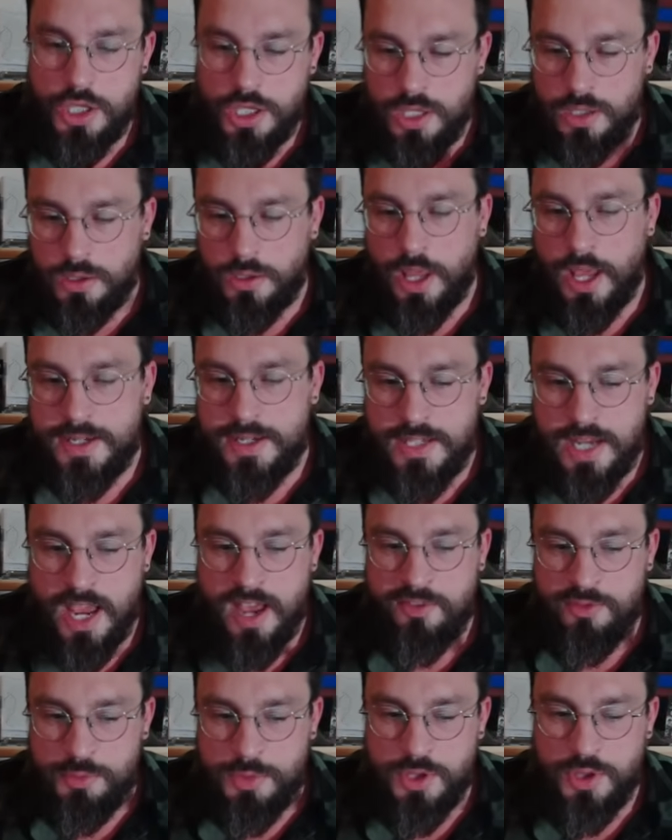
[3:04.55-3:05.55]
You like to
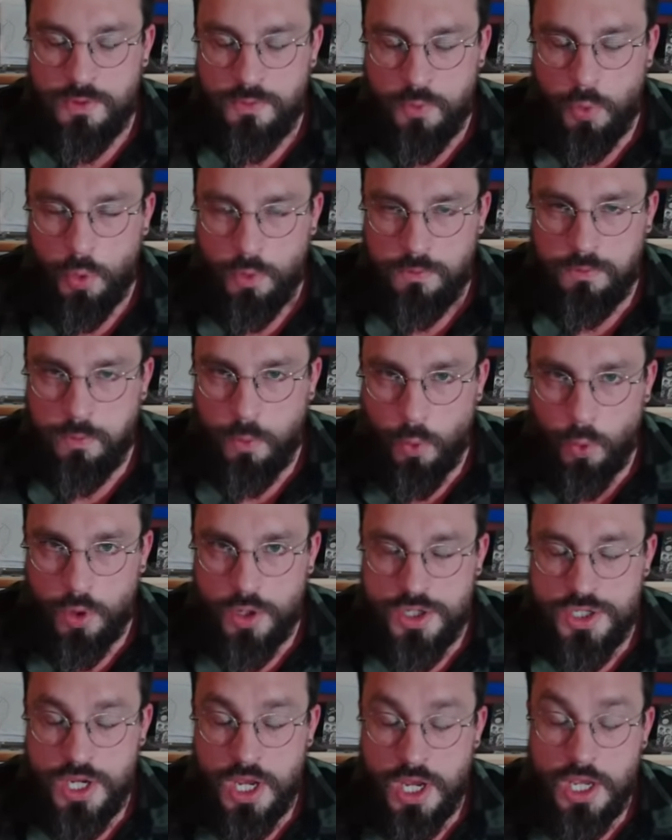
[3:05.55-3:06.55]
have him in the
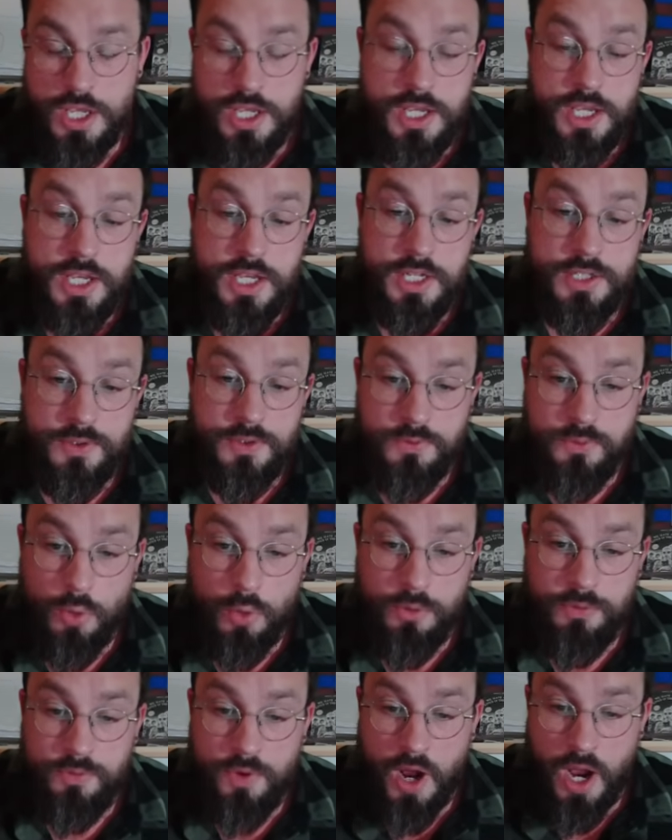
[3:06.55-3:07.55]
4.4s. You get to
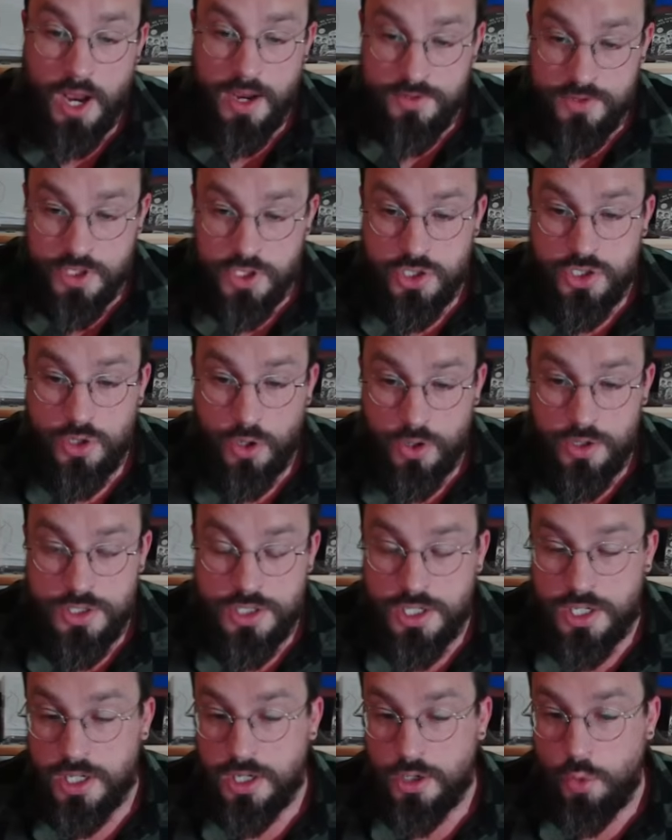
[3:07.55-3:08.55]
4.5s, it starts
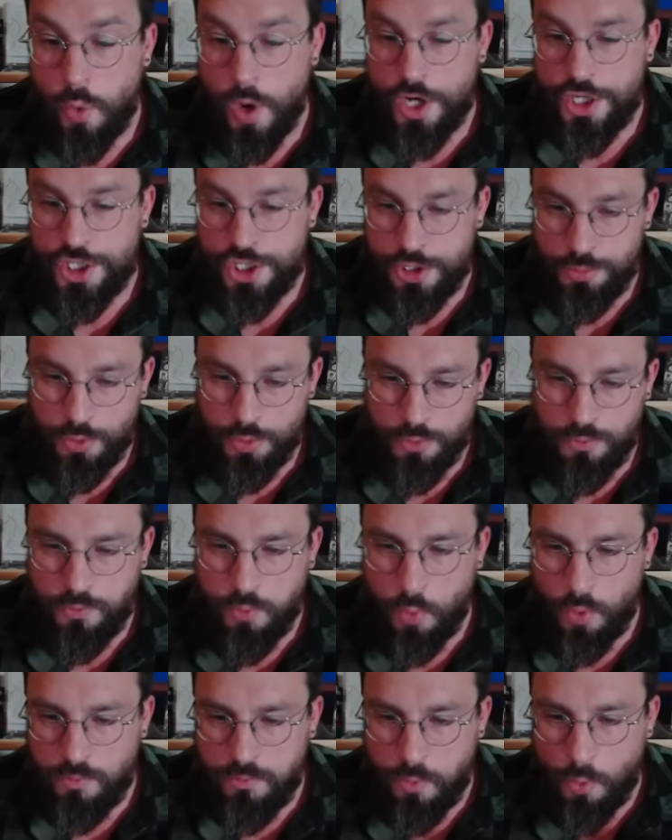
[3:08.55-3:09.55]
to get questionable.
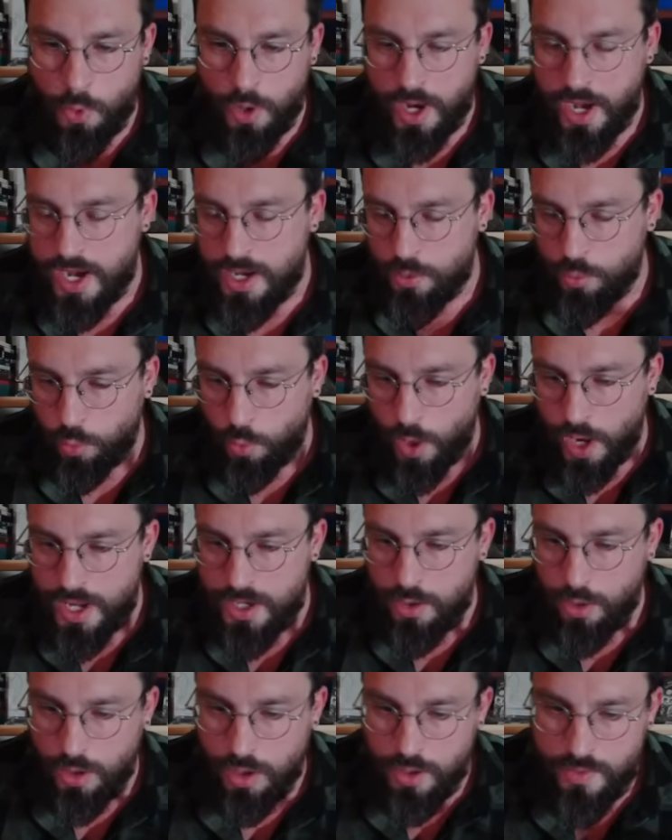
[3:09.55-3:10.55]
4.48
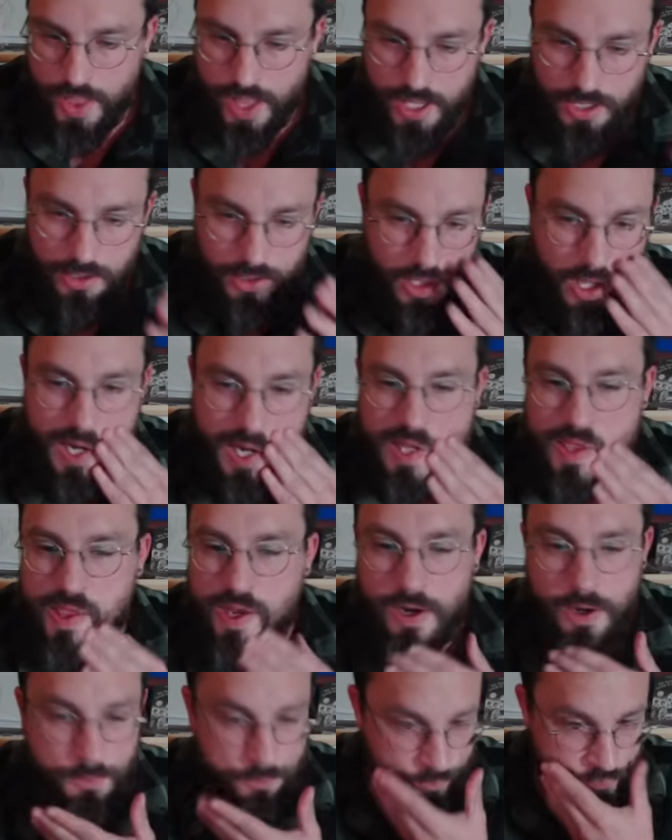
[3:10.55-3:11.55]
right on that line
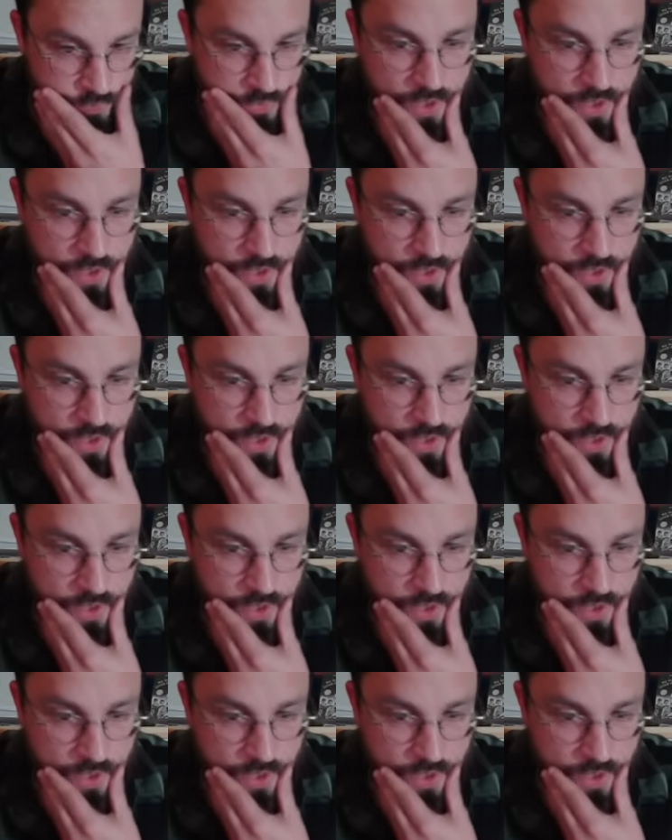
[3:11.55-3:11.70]
there.